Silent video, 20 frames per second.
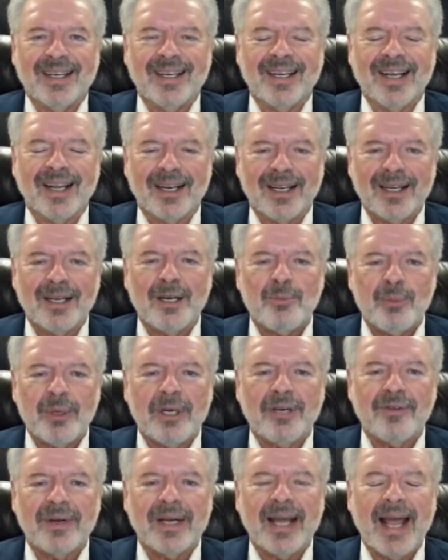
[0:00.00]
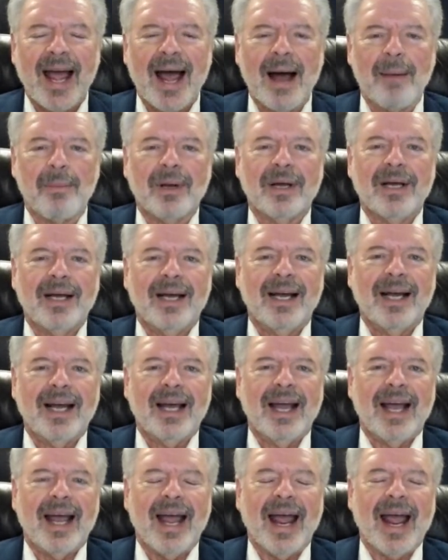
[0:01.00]
A little bit of a gap.
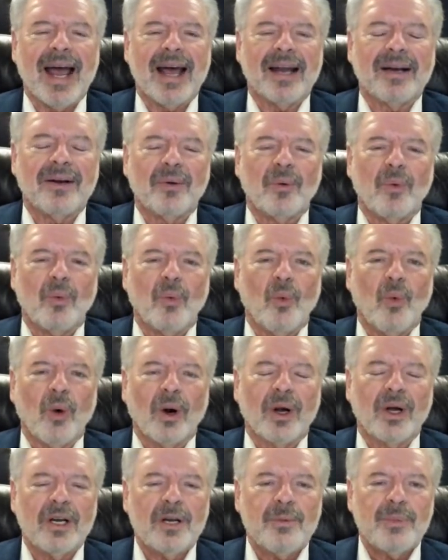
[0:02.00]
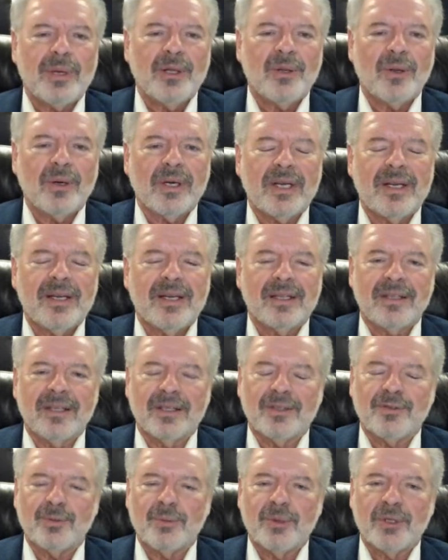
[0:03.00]
And we're going to be looking at
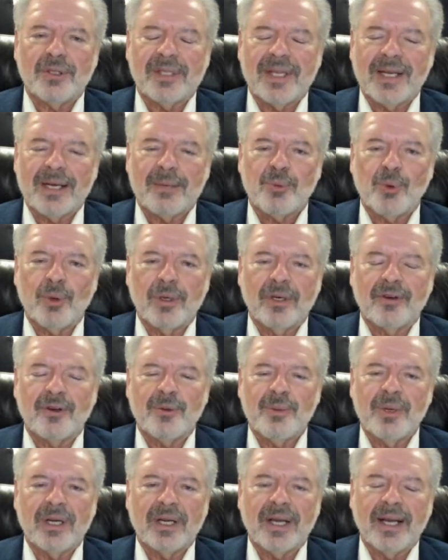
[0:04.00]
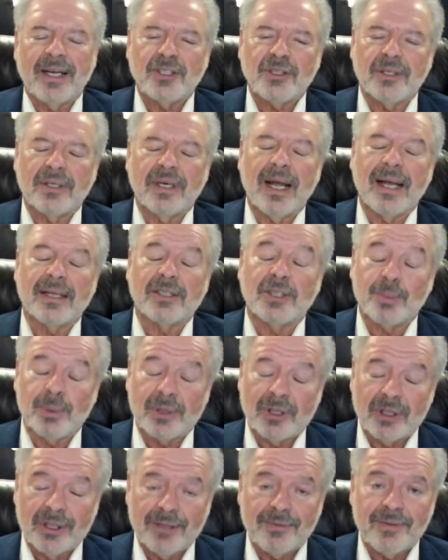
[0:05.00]
this from the standpoint of communication, and
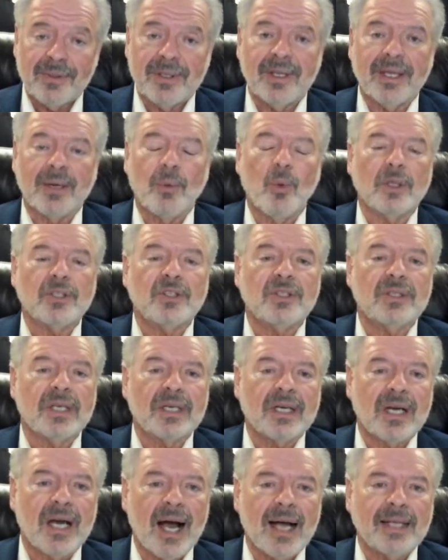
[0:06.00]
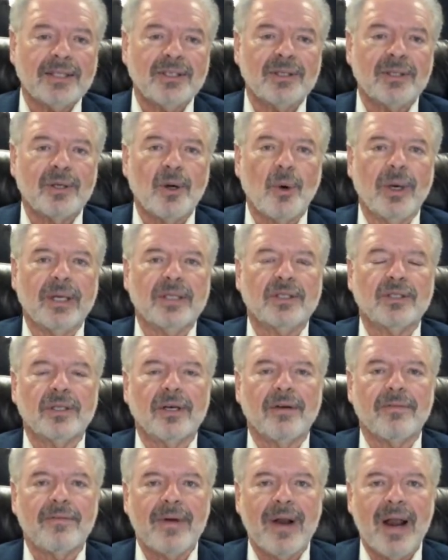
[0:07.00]
specifically, what's the consequence
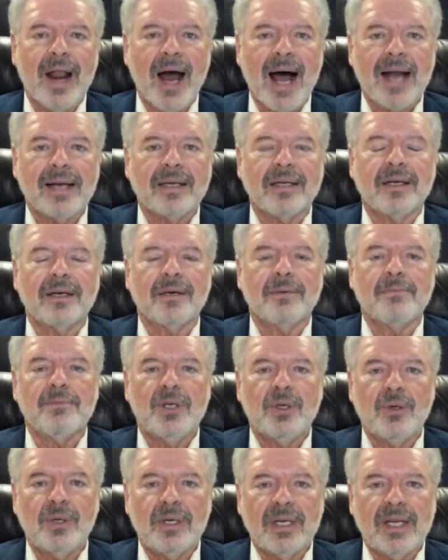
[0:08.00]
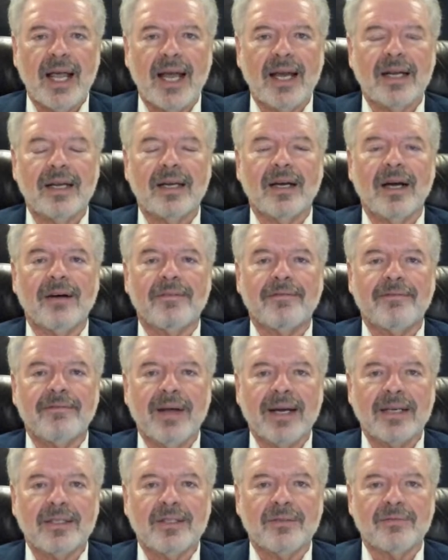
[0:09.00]
of not communicating
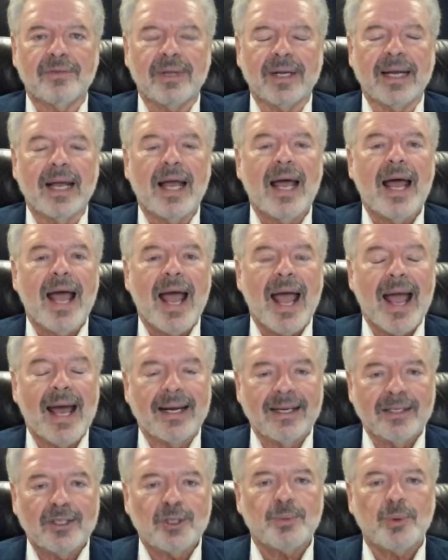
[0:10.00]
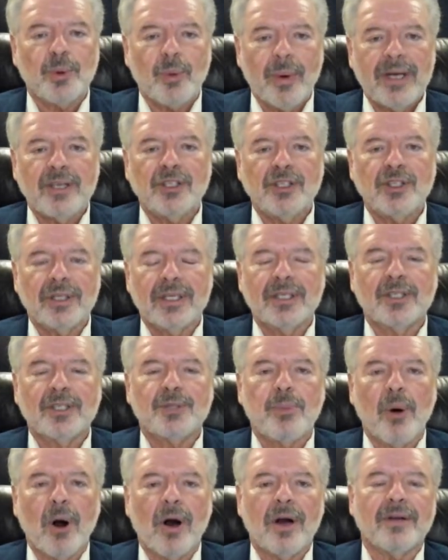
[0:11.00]
effectively? And inspiration is
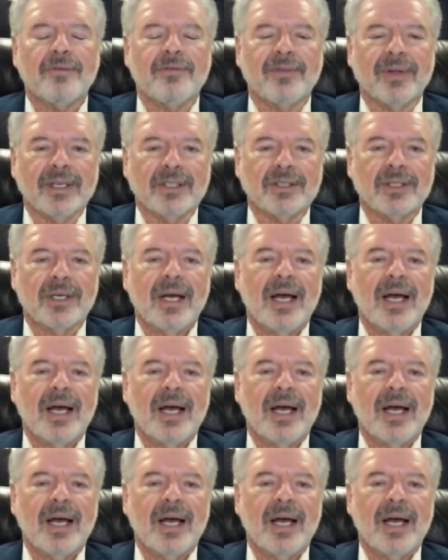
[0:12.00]
part of this.